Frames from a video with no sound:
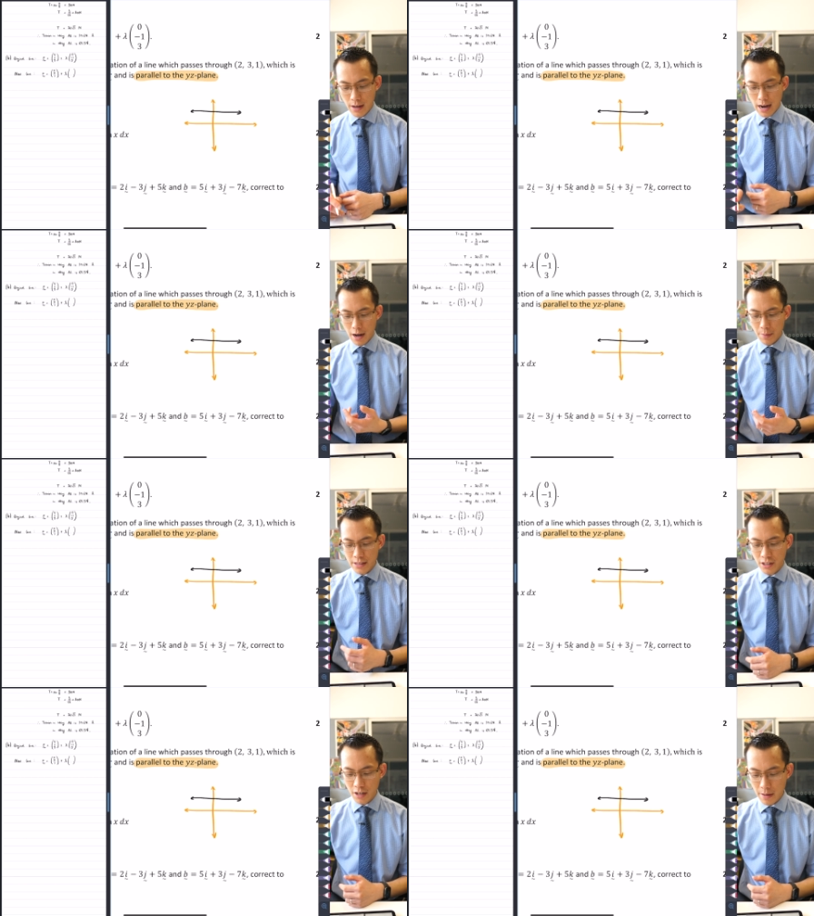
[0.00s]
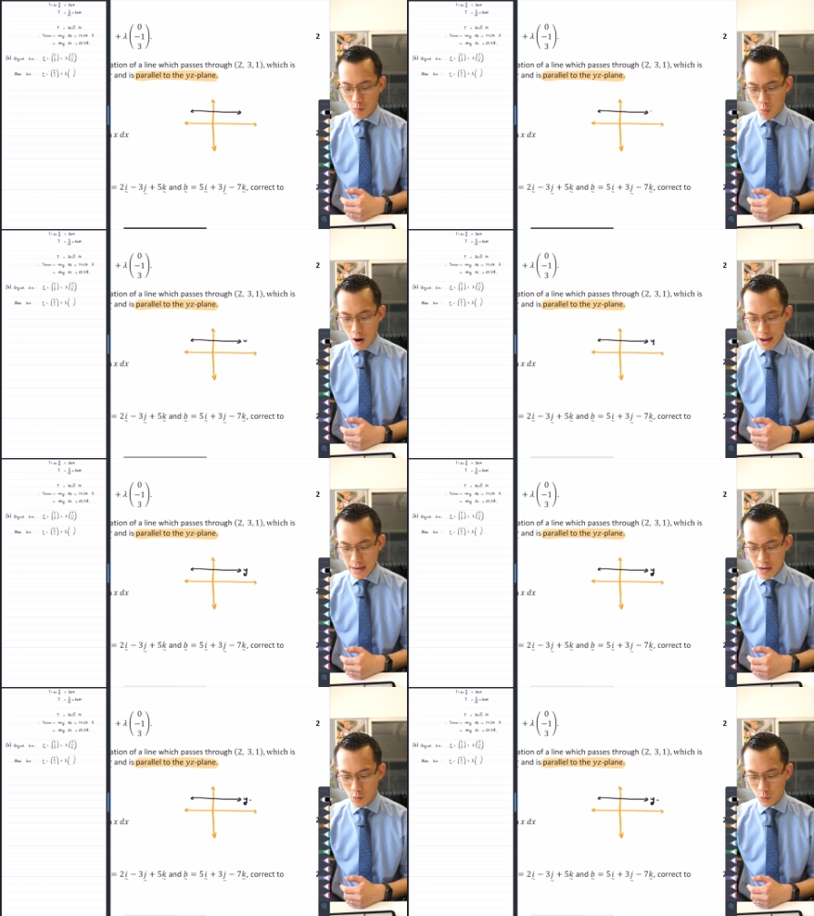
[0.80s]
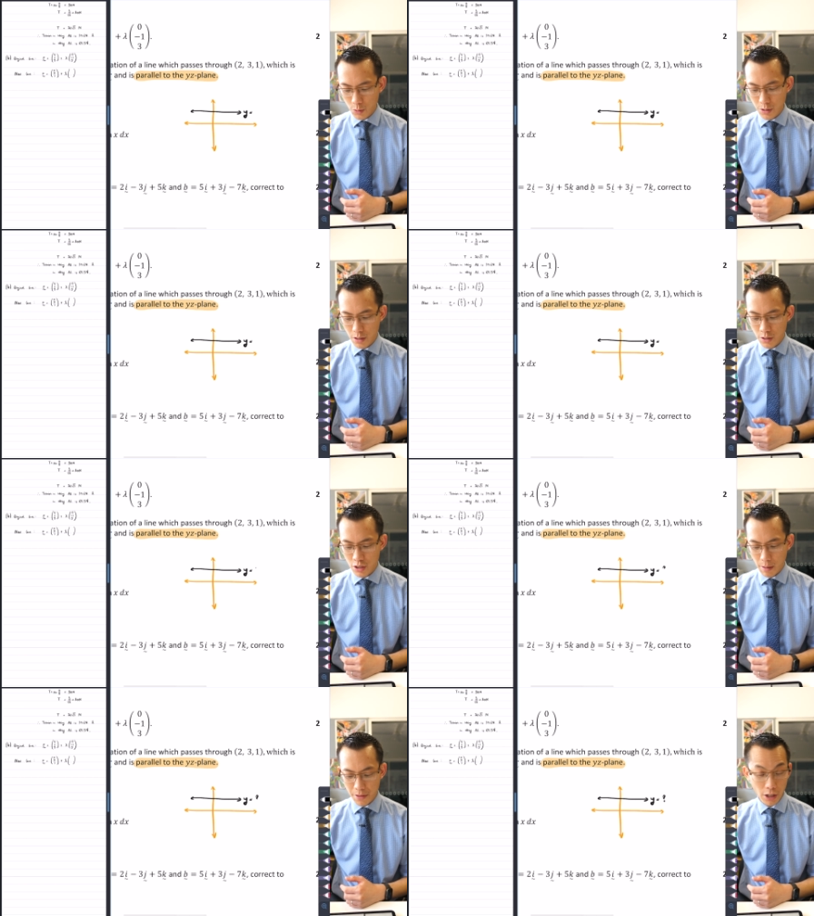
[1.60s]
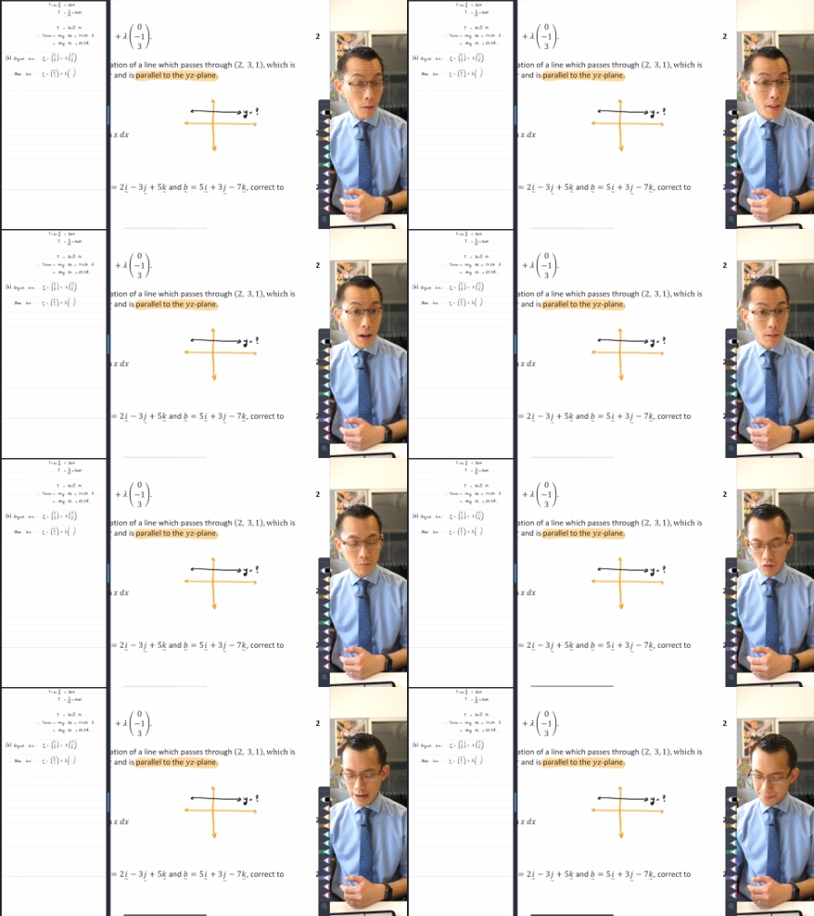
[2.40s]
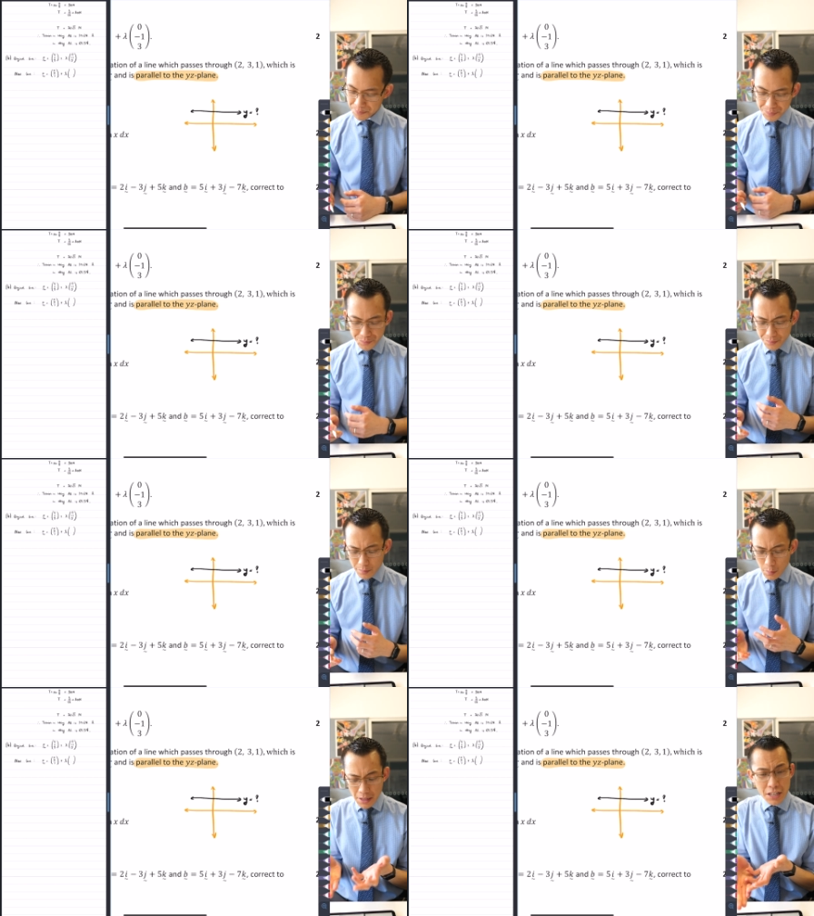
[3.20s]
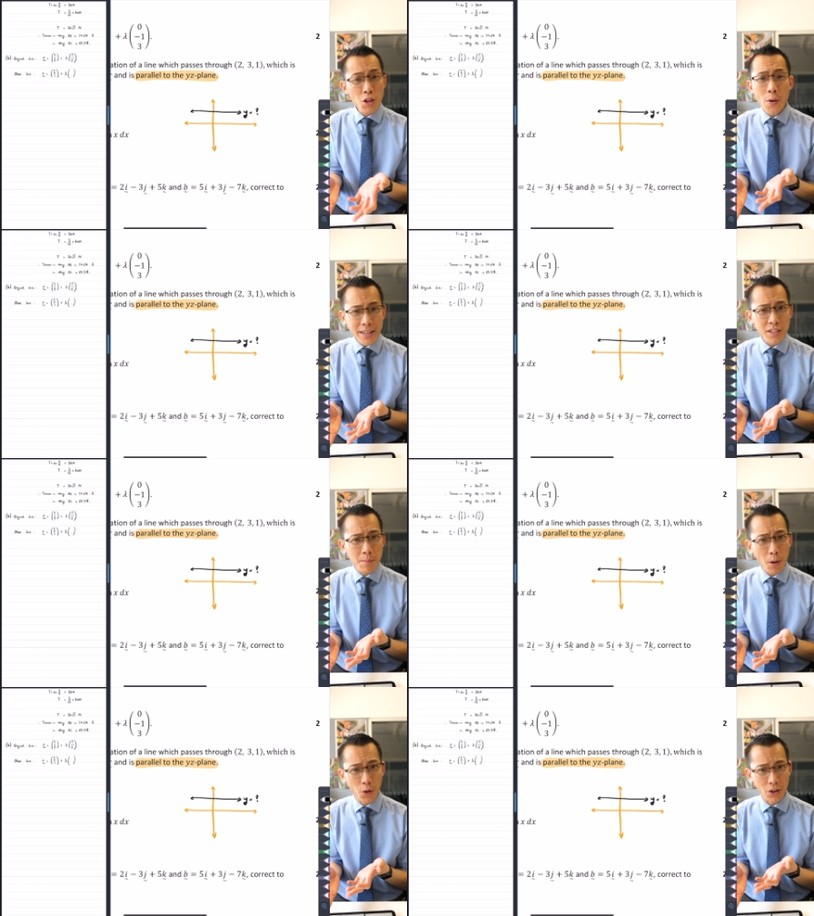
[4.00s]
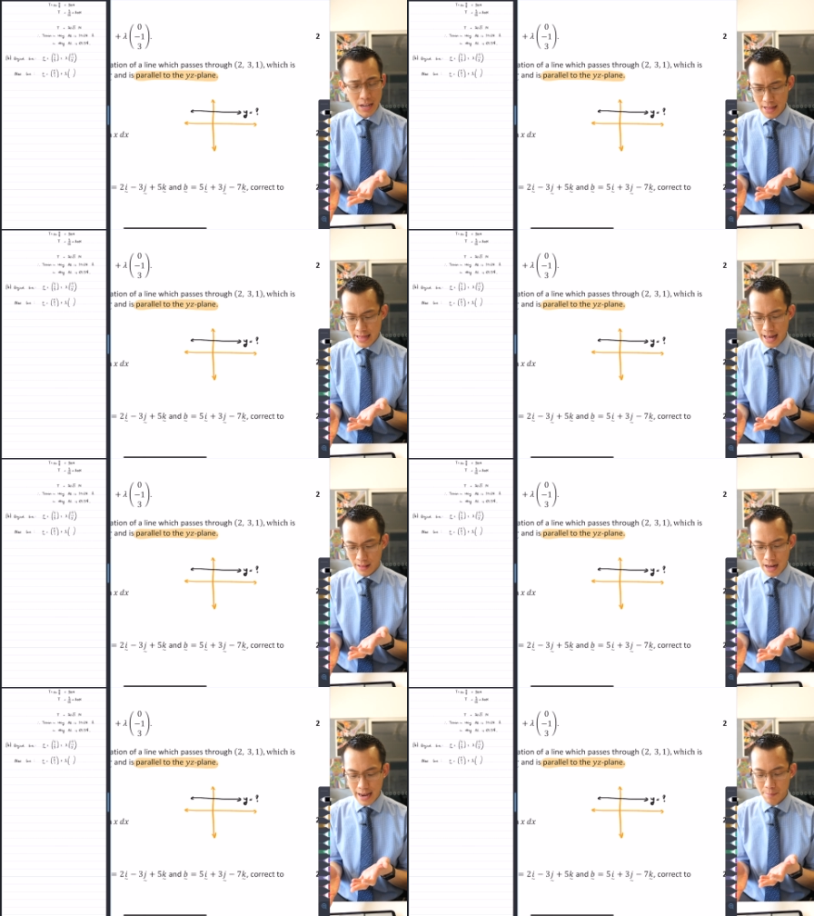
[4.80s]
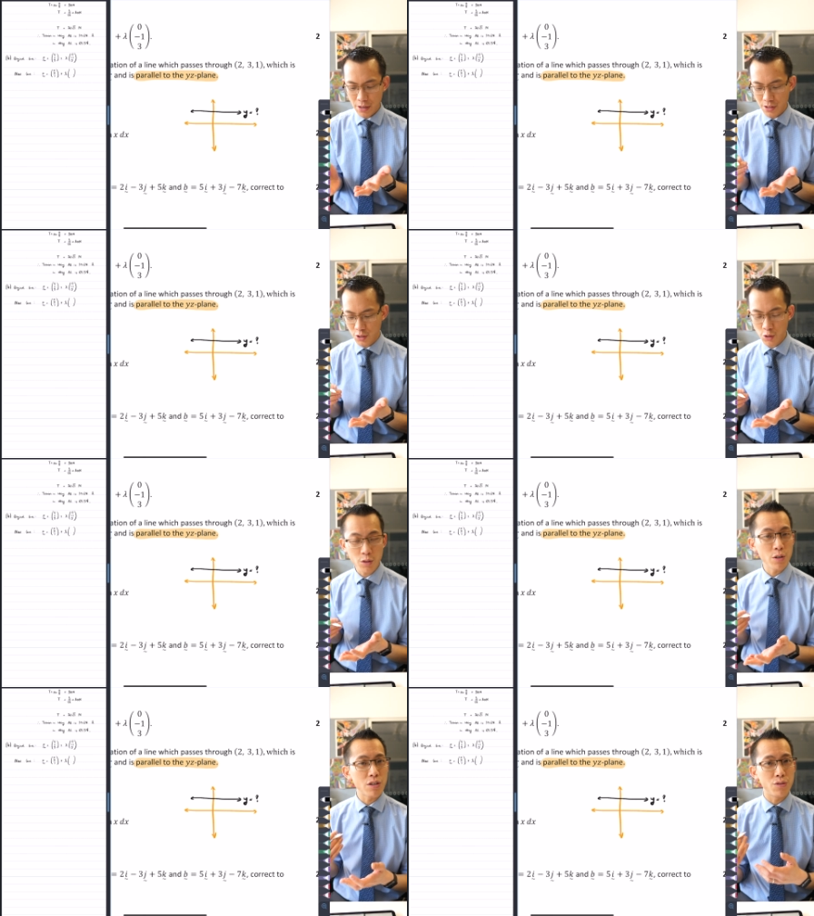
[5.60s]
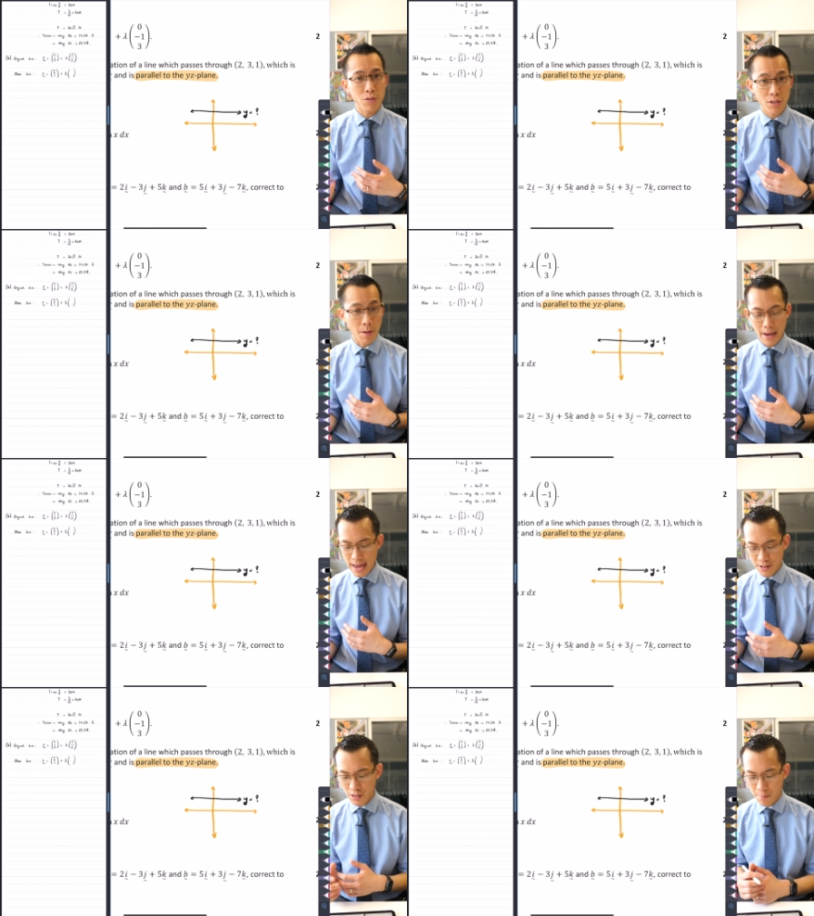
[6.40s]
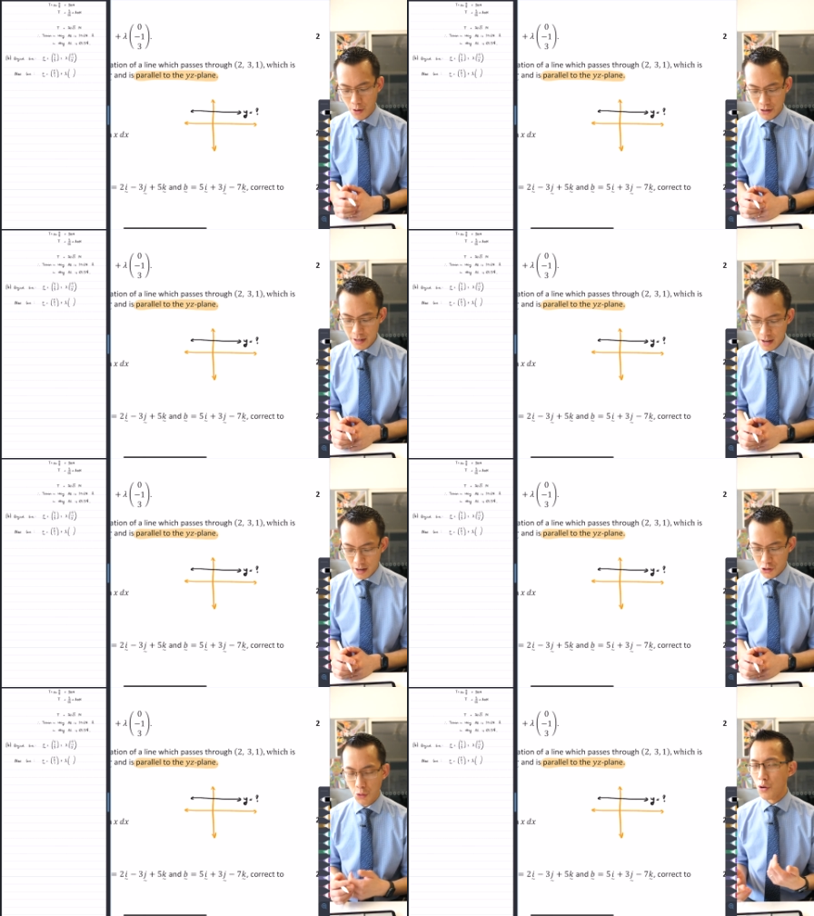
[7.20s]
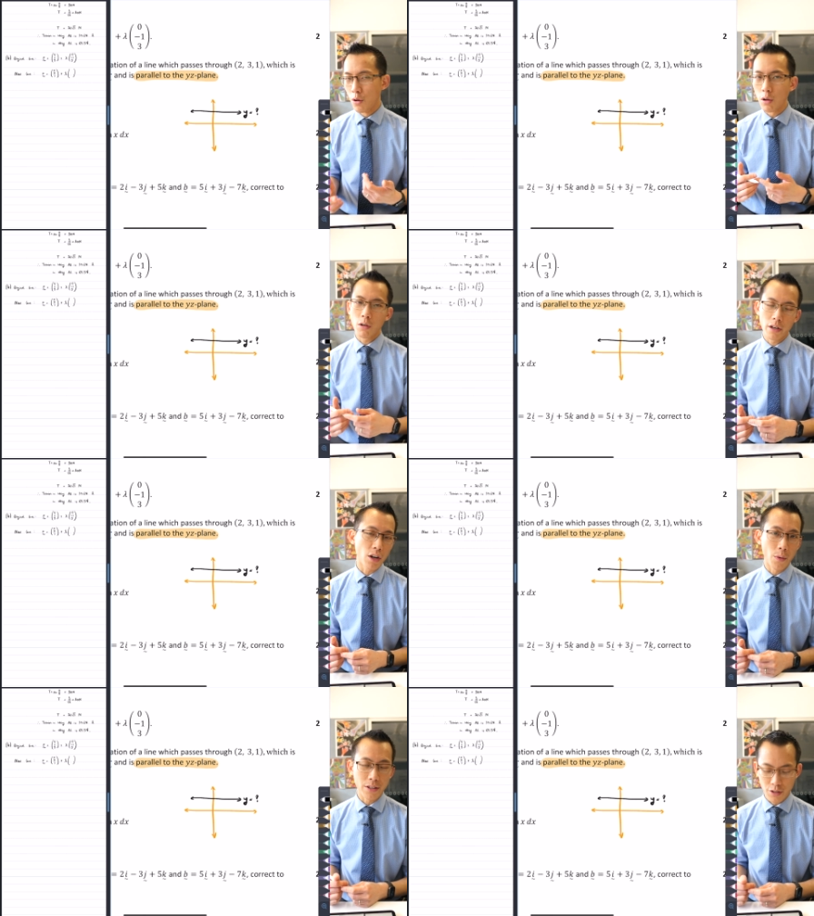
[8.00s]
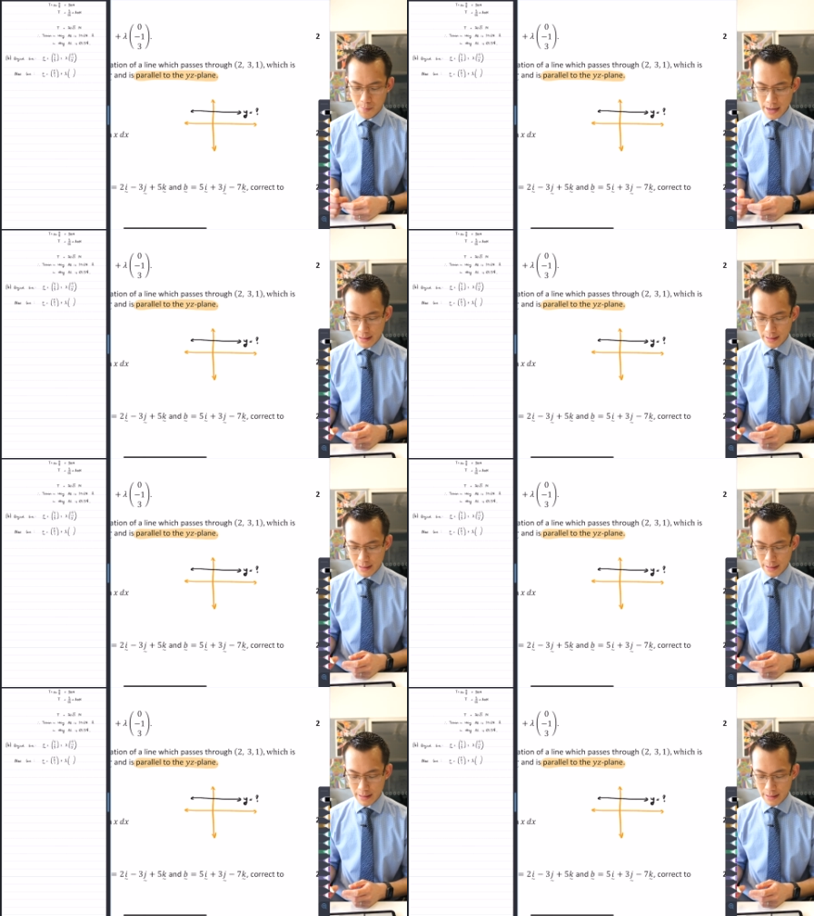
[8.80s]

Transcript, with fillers: um, it's going to be y equals something or other right there's no x component in that line because as soon as you introduce some x component, you're no longer going to be.